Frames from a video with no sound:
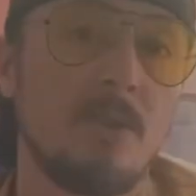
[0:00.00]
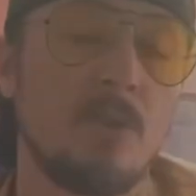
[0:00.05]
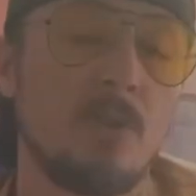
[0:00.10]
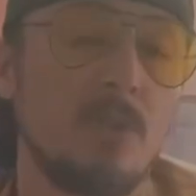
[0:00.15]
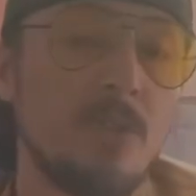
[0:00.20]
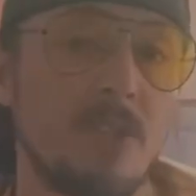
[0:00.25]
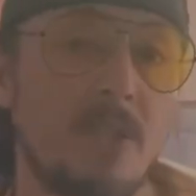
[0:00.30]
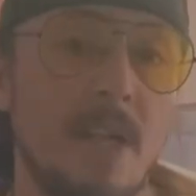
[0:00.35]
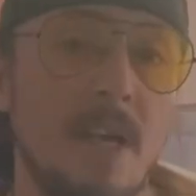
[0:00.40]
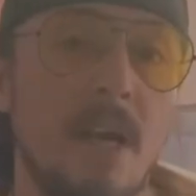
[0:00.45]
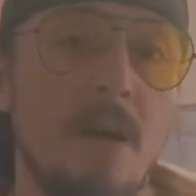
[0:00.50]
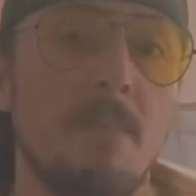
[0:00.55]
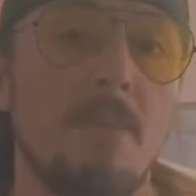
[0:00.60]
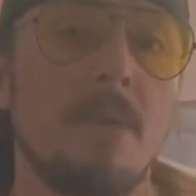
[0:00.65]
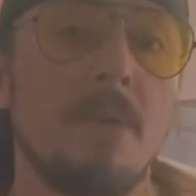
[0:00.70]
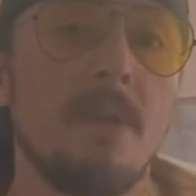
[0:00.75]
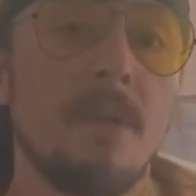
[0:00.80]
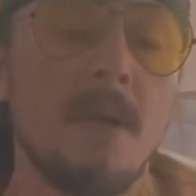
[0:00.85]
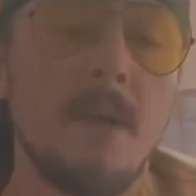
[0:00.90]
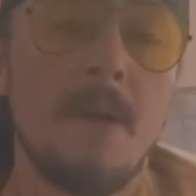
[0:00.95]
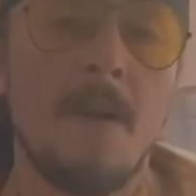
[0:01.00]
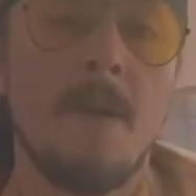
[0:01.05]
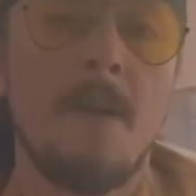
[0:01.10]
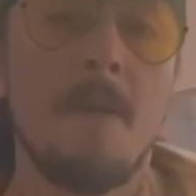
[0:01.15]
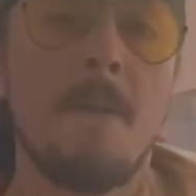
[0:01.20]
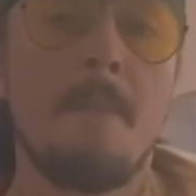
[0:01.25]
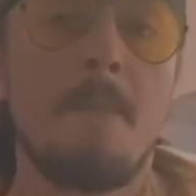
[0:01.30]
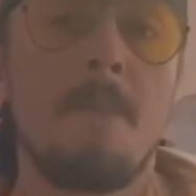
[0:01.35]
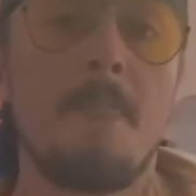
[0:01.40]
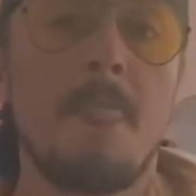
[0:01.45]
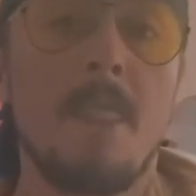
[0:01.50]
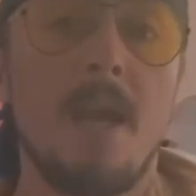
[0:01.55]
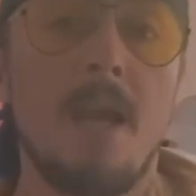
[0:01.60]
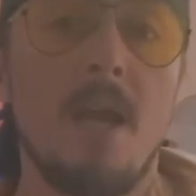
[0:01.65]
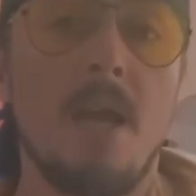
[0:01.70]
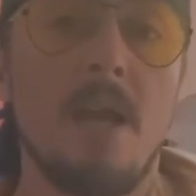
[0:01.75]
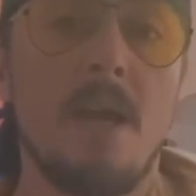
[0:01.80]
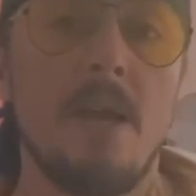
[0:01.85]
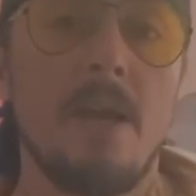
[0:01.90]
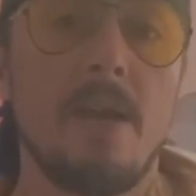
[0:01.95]
just as a habit,
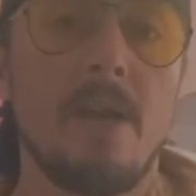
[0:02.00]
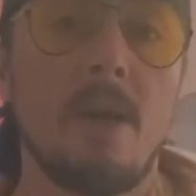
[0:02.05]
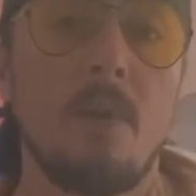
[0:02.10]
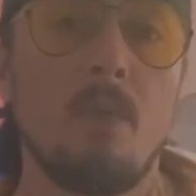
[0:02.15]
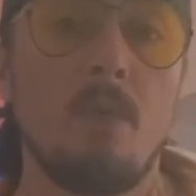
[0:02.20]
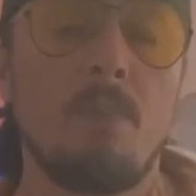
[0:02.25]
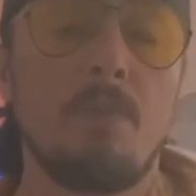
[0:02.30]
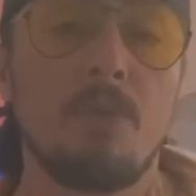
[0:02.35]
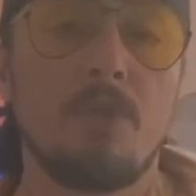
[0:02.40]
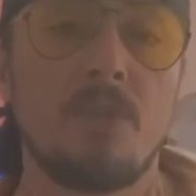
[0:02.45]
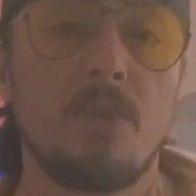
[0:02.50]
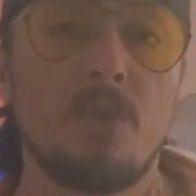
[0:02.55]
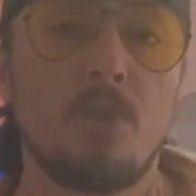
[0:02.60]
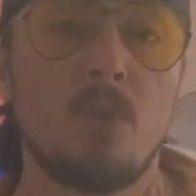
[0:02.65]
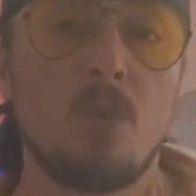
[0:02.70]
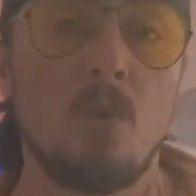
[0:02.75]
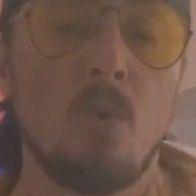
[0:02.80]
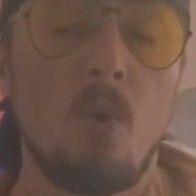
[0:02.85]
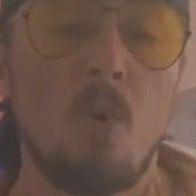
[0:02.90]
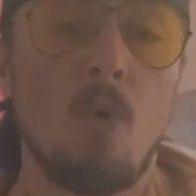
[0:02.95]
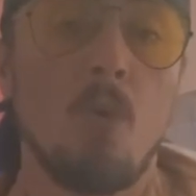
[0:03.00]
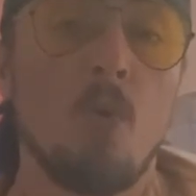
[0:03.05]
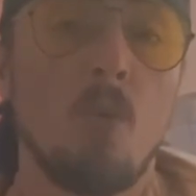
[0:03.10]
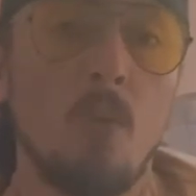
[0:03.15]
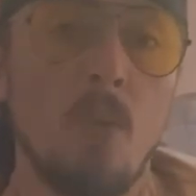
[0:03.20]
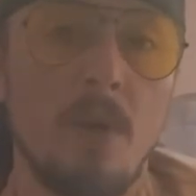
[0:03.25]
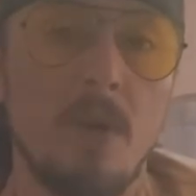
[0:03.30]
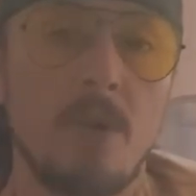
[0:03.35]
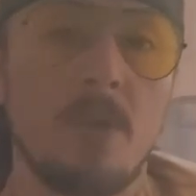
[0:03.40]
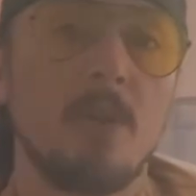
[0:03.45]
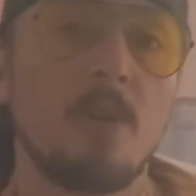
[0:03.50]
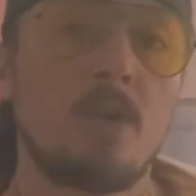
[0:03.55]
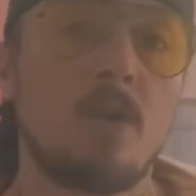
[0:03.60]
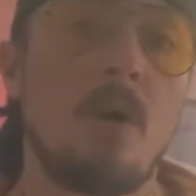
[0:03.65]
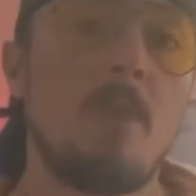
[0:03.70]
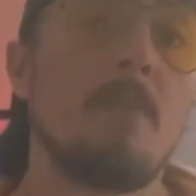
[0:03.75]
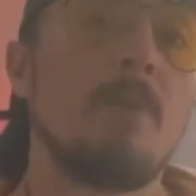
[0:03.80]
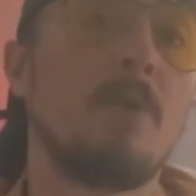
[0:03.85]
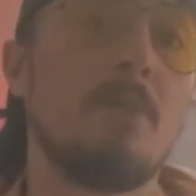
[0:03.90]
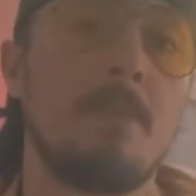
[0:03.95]
and I would proceed to go all the way to the
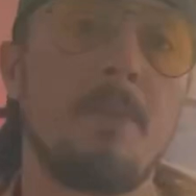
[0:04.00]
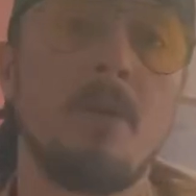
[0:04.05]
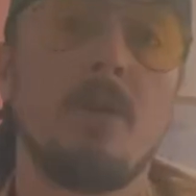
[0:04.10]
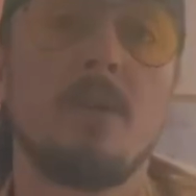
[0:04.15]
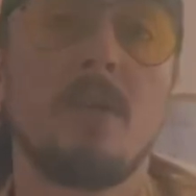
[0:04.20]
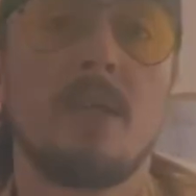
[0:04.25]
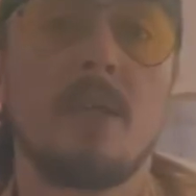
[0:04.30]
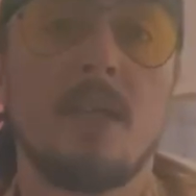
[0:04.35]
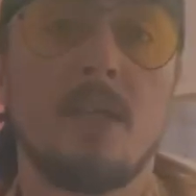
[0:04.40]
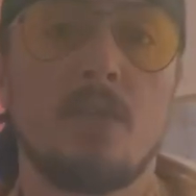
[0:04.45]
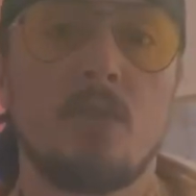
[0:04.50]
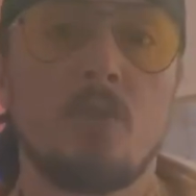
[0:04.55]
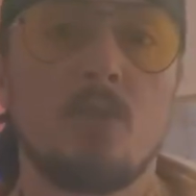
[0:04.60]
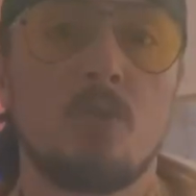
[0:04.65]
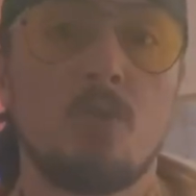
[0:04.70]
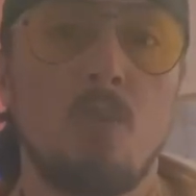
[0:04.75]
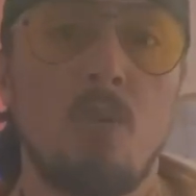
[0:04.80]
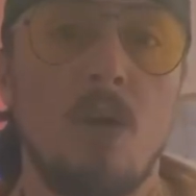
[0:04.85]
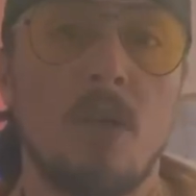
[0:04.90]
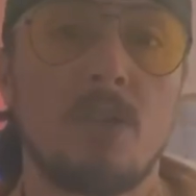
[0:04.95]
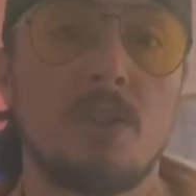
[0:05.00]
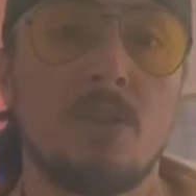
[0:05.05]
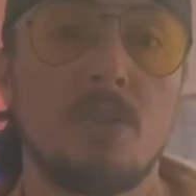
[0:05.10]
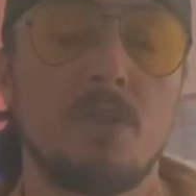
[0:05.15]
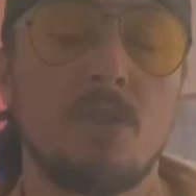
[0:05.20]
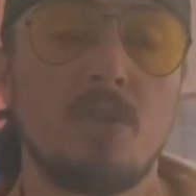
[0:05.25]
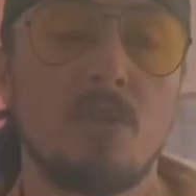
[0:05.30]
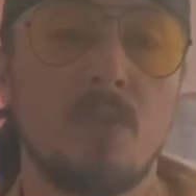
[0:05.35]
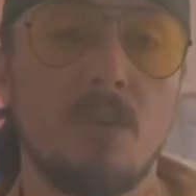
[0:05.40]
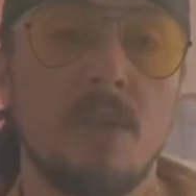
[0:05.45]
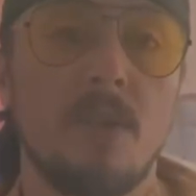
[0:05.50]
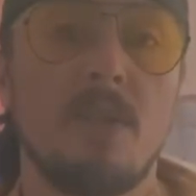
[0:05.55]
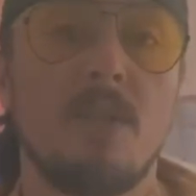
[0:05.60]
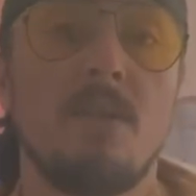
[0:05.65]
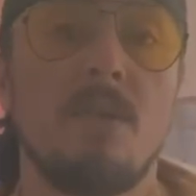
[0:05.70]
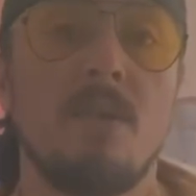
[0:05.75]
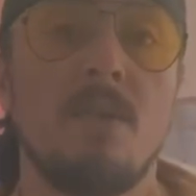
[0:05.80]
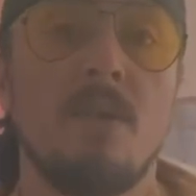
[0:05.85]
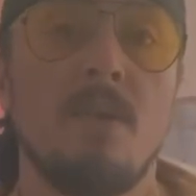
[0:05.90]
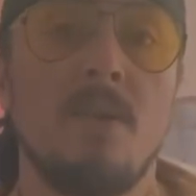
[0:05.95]
top of the building and just watch the street,